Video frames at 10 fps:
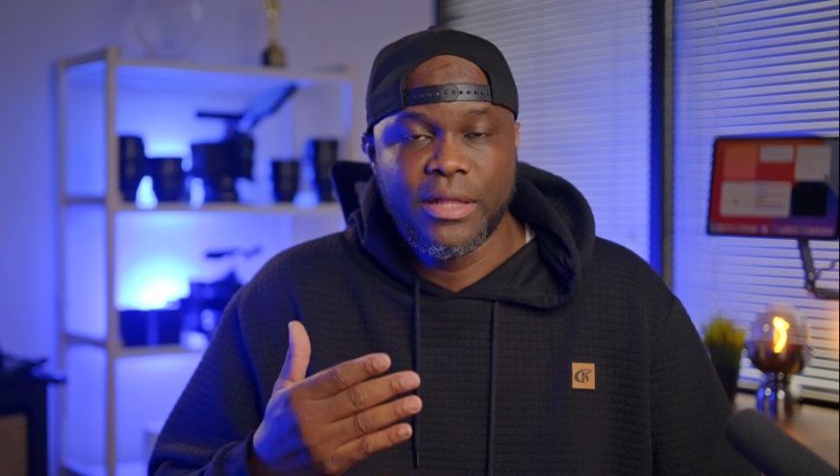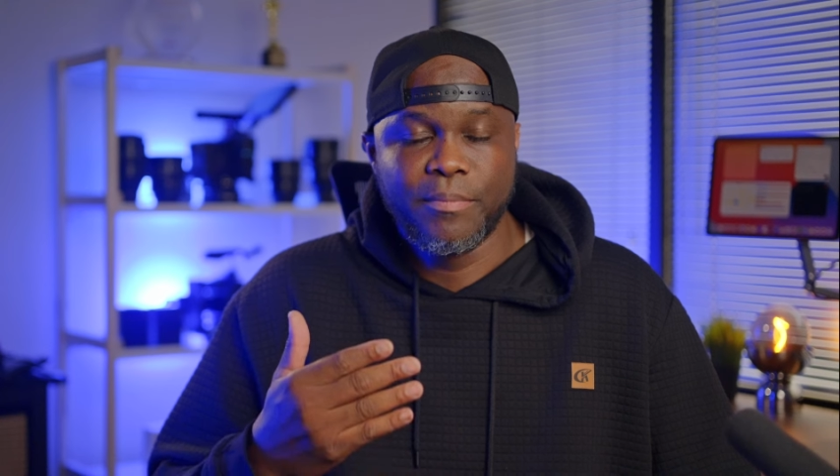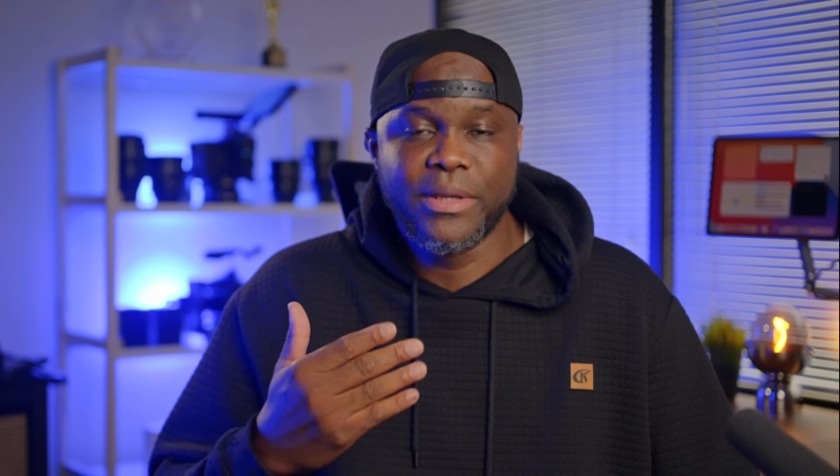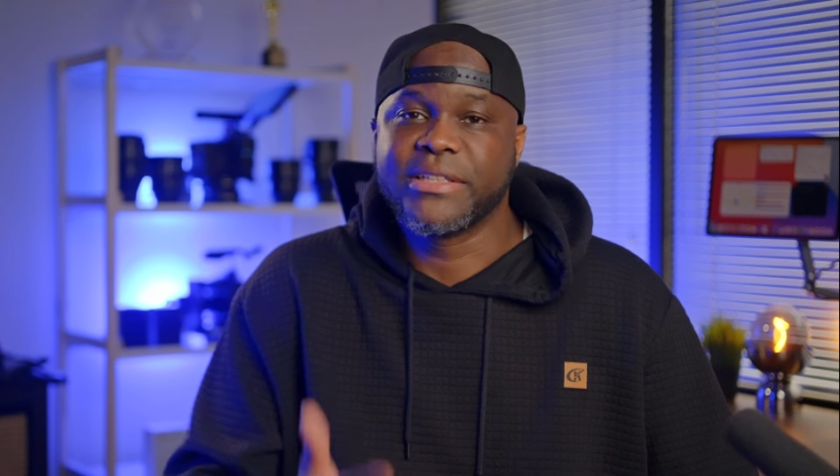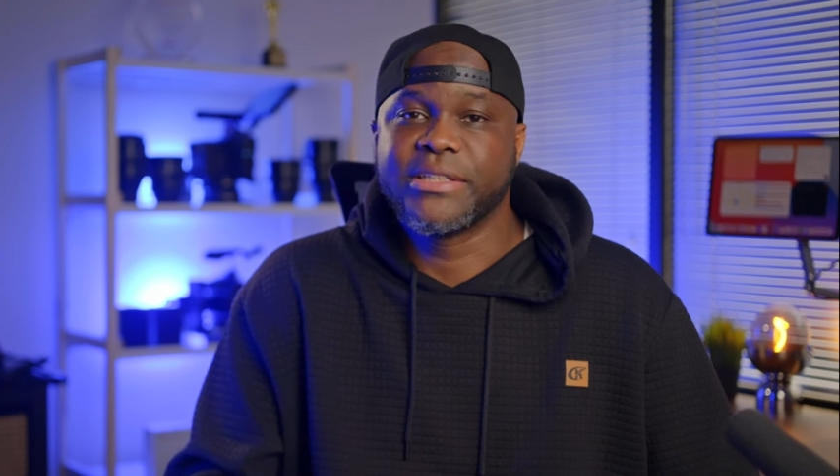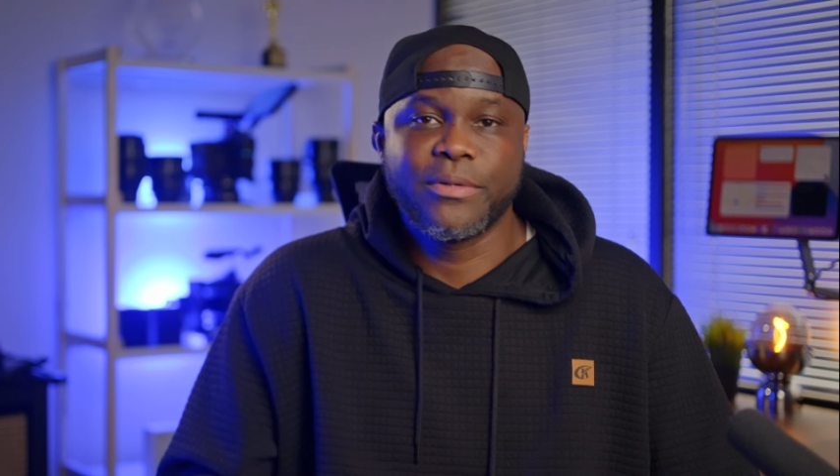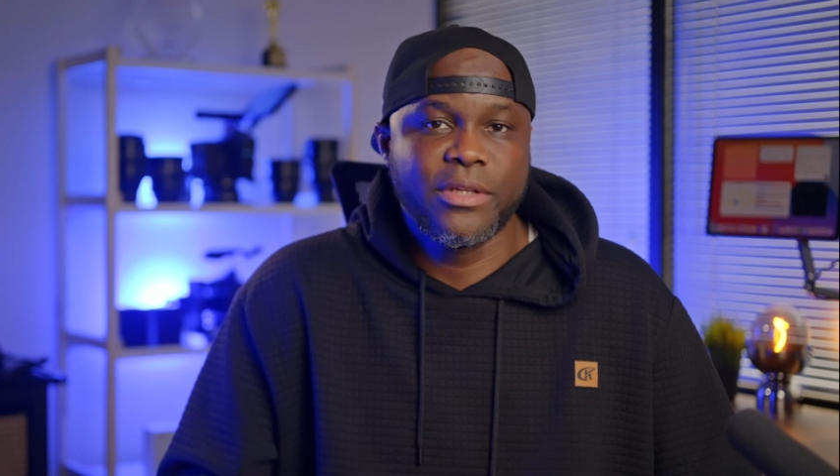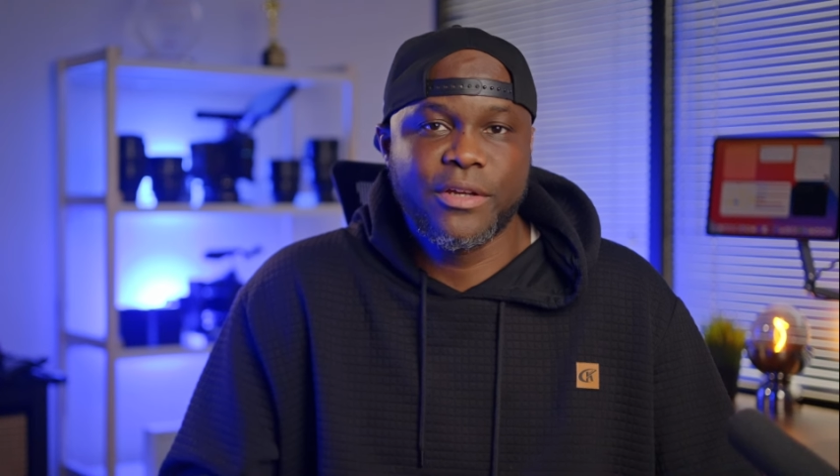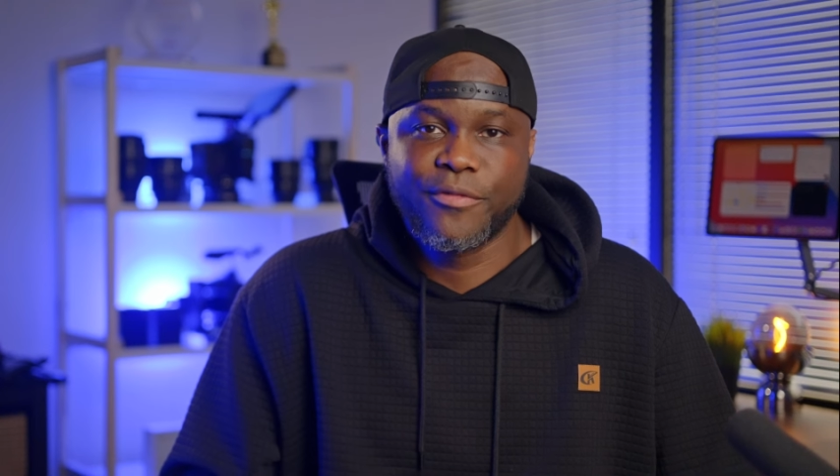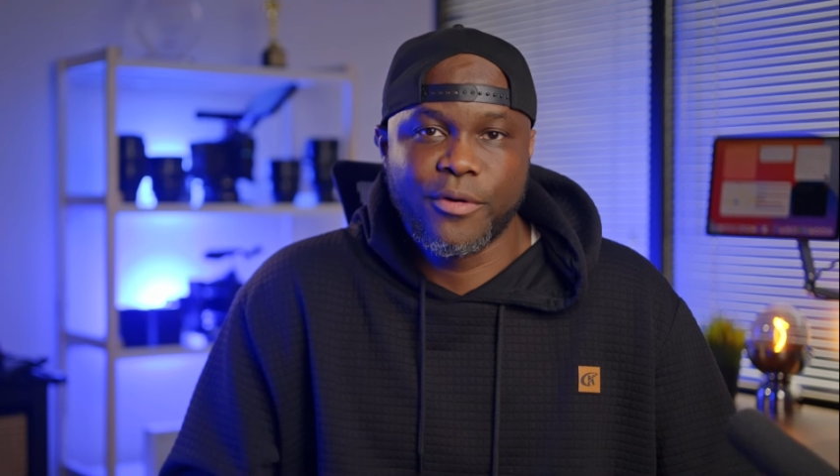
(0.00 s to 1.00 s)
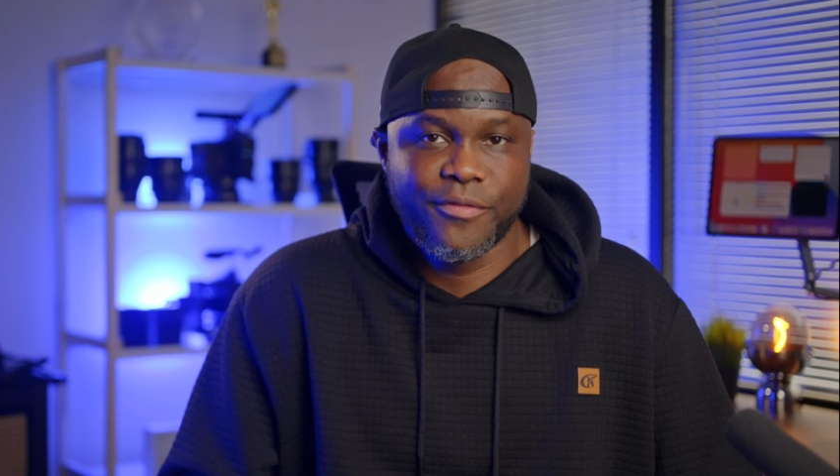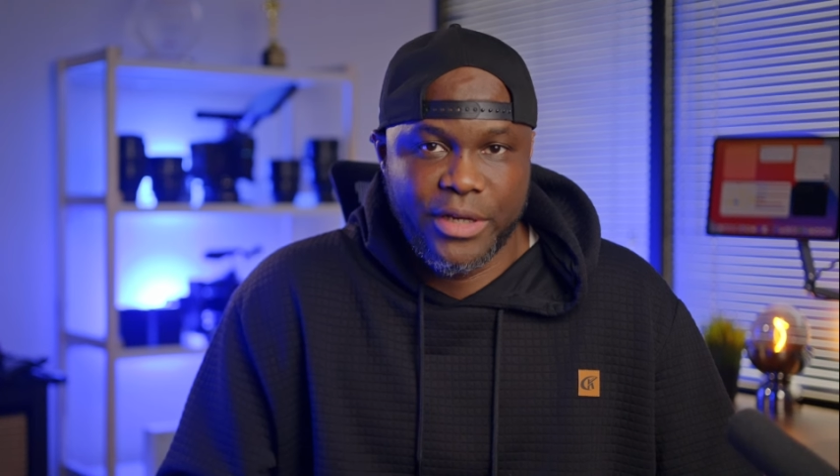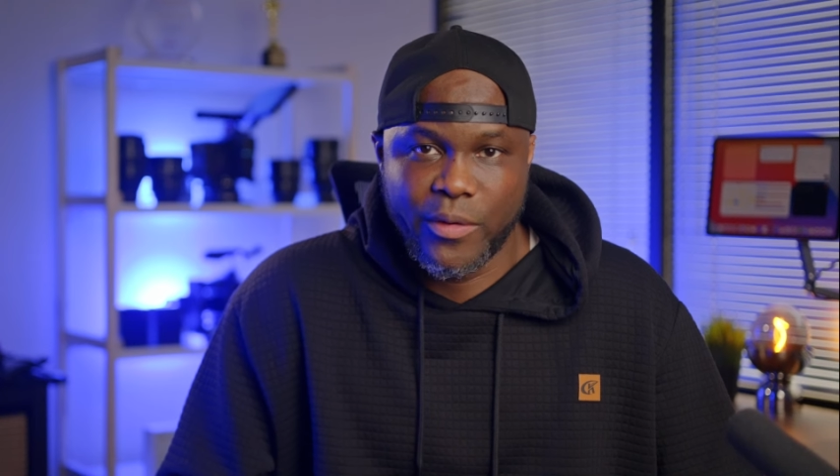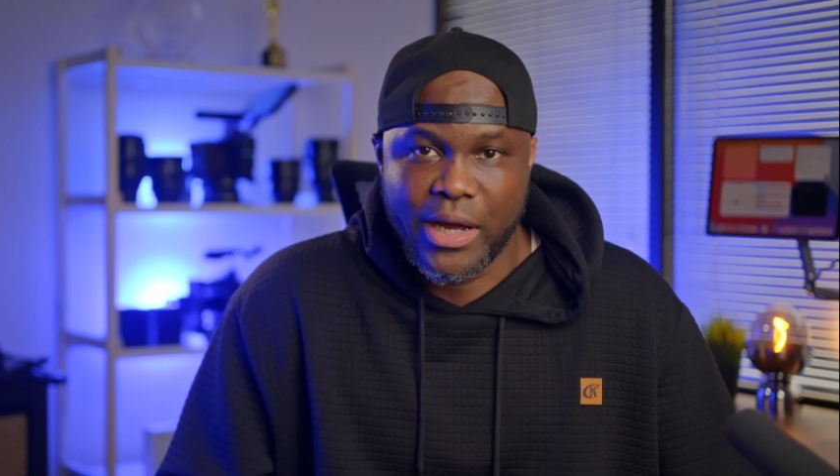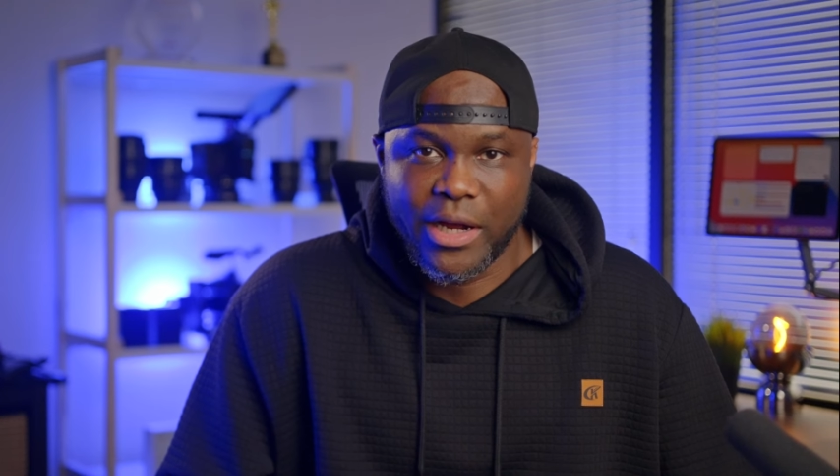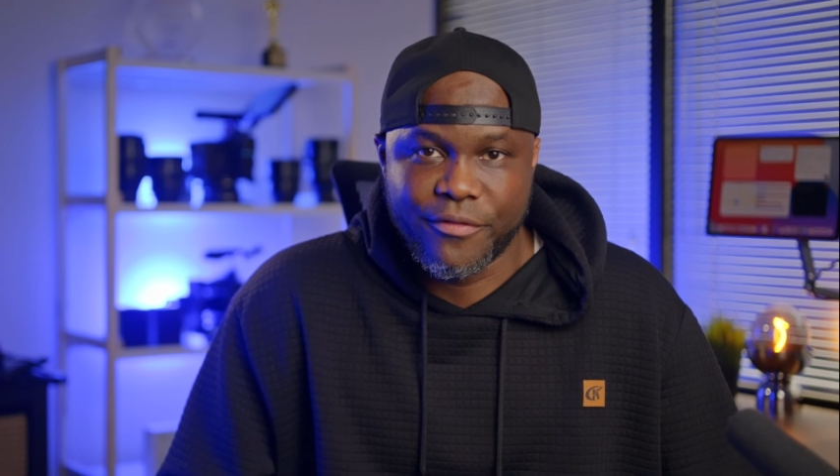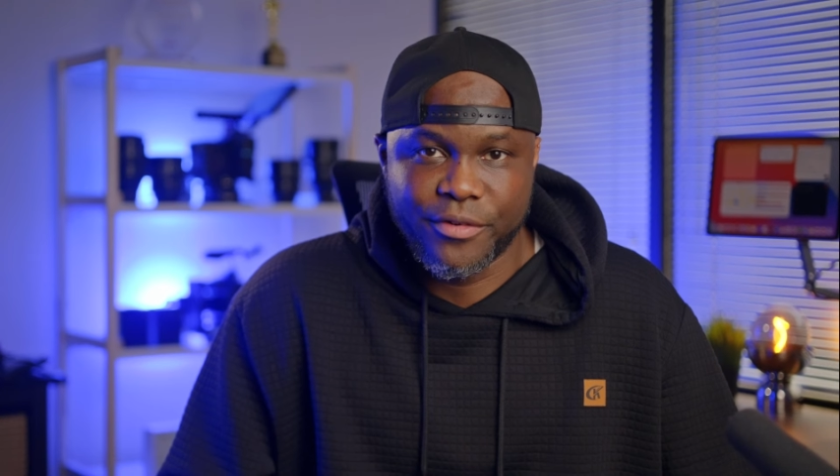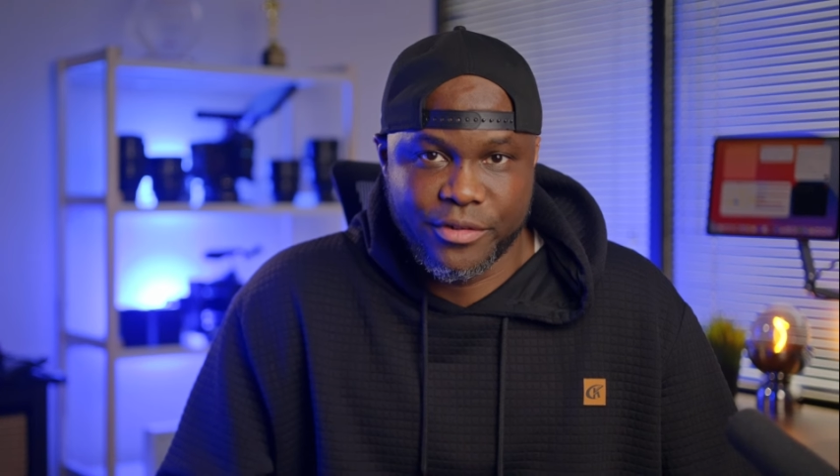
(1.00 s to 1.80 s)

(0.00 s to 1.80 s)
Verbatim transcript: because they were looking for a videographer